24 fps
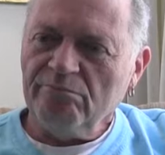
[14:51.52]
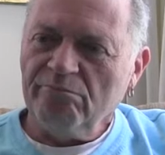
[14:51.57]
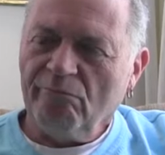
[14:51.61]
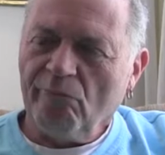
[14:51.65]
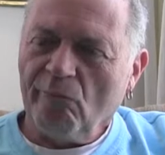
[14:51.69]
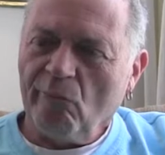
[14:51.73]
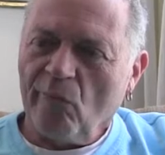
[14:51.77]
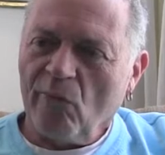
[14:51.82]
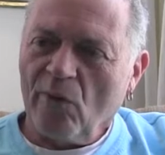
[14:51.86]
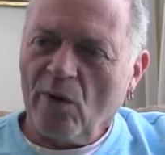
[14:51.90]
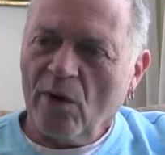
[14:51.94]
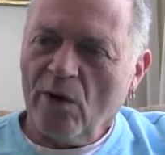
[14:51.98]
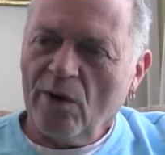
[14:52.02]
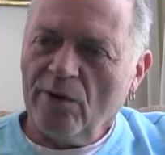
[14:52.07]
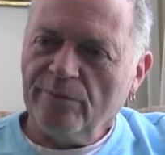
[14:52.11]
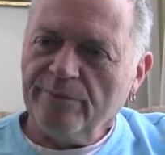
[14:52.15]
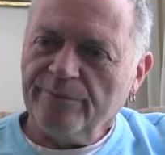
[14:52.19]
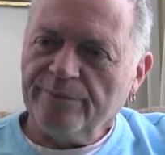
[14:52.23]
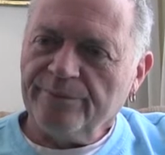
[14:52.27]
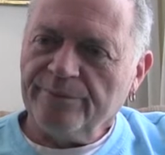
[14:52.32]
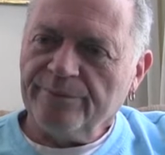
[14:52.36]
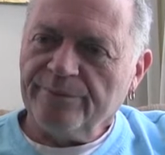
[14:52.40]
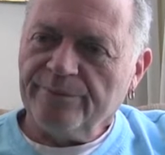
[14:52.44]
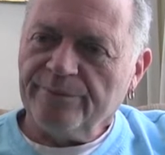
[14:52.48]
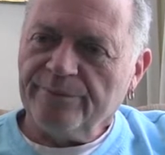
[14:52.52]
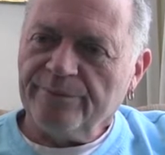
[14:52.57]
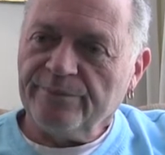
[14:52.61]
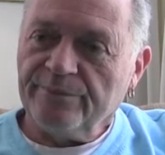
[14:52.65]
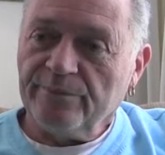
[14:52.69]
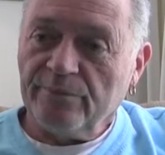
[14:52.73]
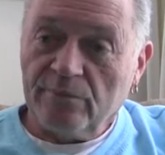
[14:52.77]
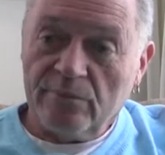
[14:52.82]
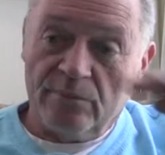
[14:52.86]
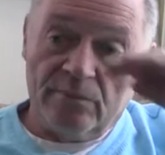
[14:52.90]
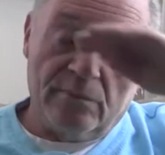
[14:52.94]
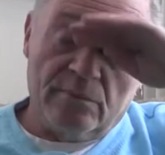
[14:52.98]
Do you recall what
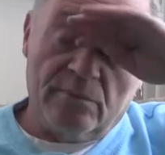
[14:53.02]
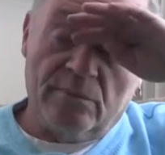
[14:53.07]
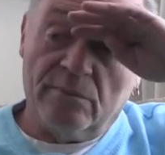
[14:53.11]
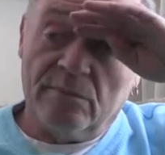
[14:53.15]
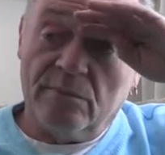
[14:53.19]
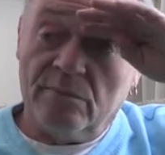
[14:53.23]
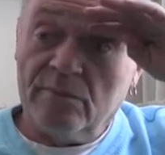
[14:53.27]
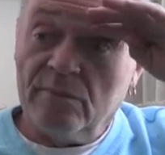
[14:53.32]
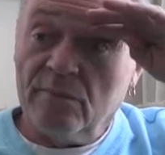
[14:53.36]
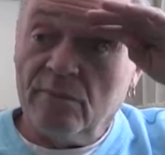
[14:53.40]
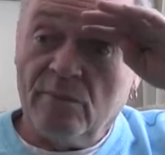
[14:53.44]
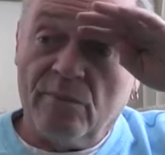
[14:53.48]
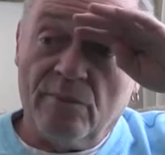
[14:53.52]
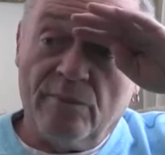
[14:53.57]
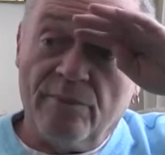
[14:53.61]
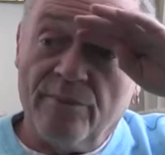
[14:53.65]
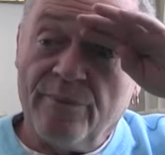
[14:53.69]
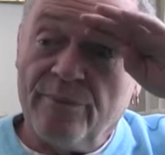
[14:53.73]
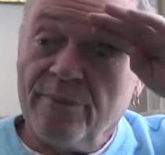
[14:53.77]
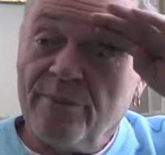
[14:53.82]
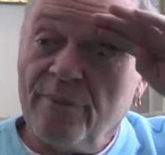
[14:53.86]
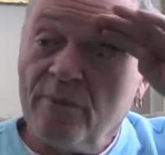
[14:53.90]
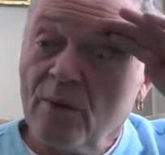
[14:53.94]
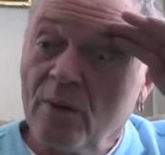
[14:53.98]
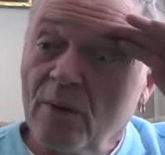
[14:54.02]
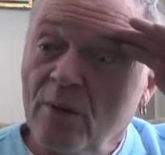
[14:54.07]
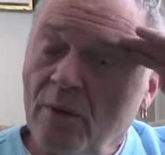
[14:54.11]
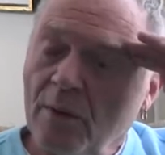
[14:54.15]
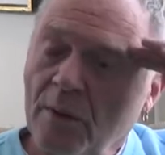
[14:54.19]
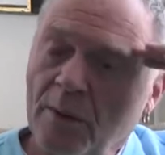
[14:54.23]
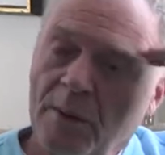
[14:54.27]
most appealed to you about